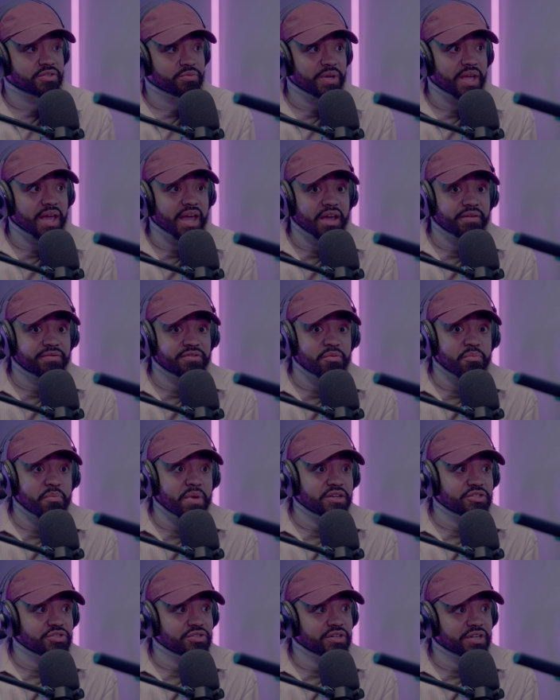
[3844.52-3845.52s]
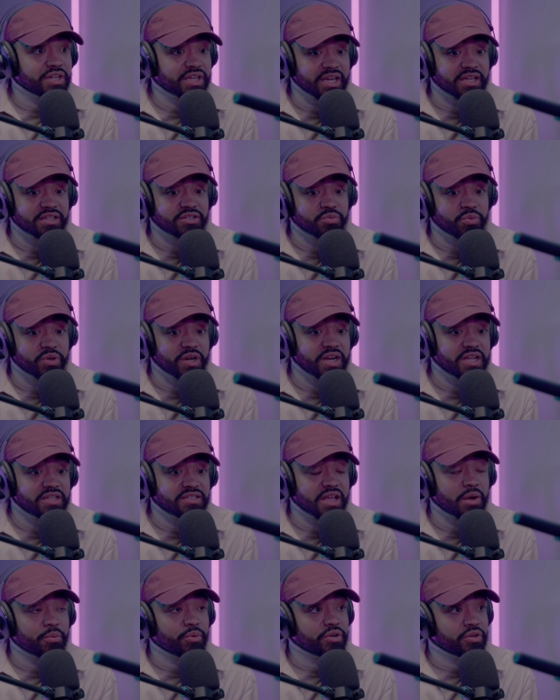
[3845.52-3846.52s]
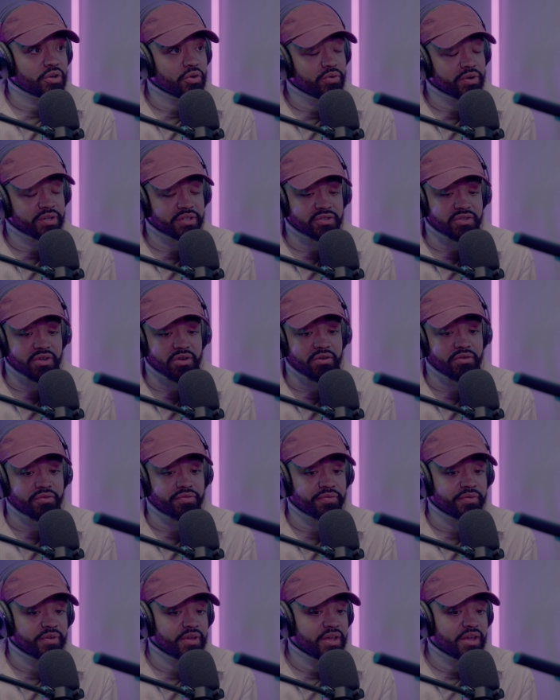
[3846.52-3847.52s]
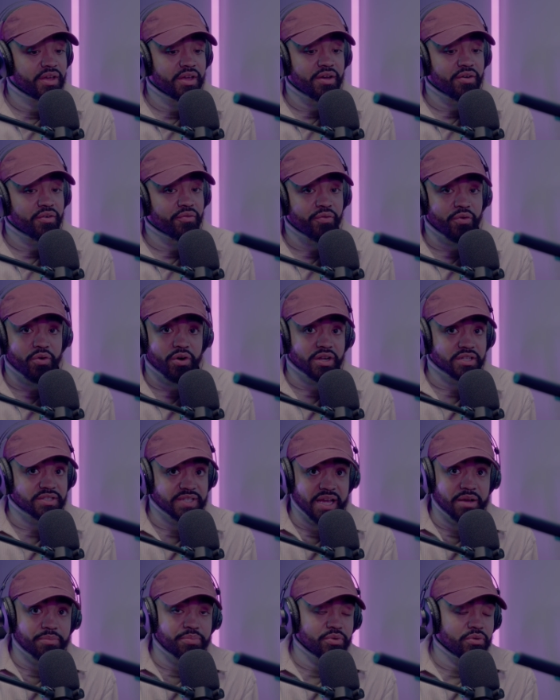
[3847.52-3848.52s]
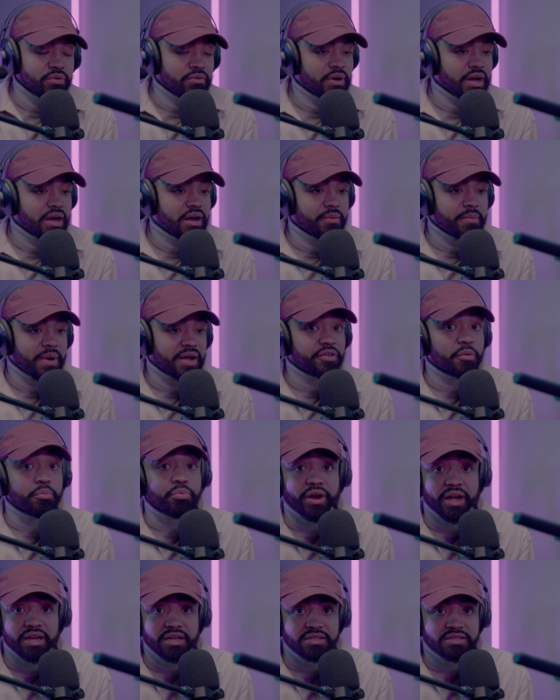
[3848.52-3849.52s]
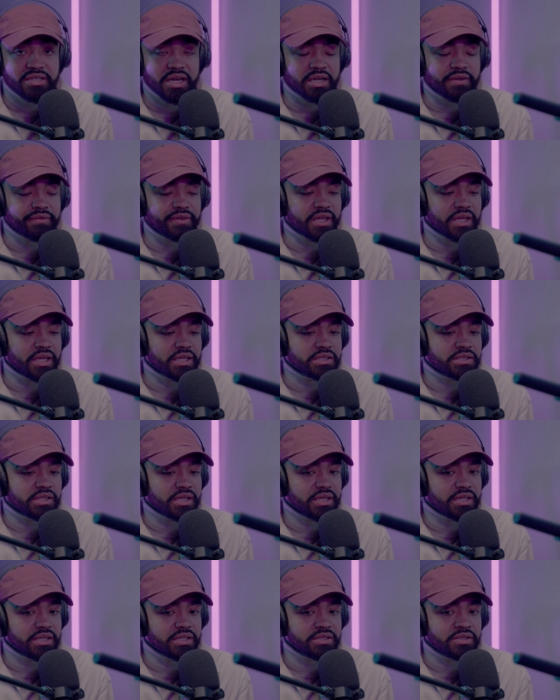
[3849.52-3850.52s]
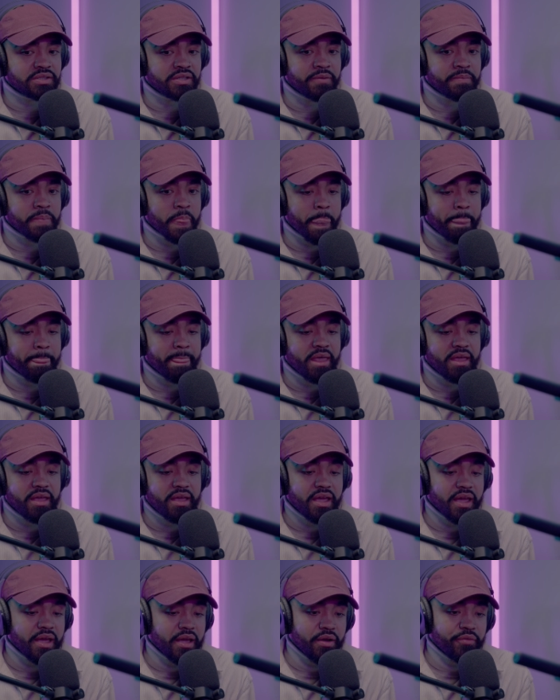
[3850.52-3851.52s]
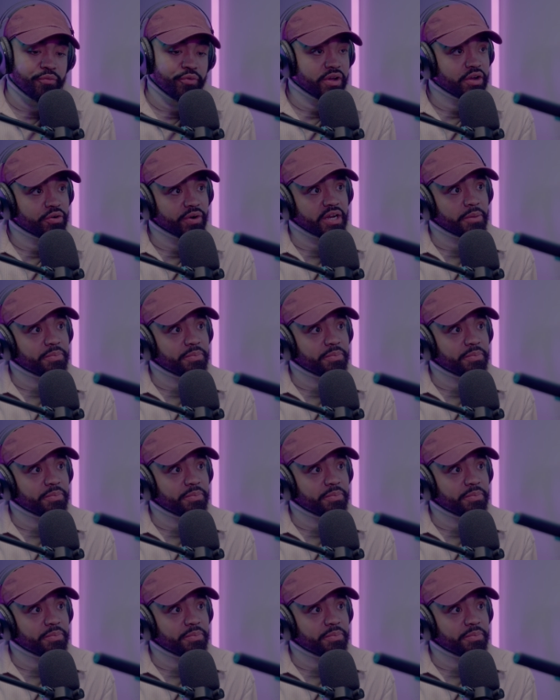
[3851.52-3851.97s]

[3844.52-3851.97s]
we have to measure against what it is that we're doing. So, for example, on the branding side of things, is if we create a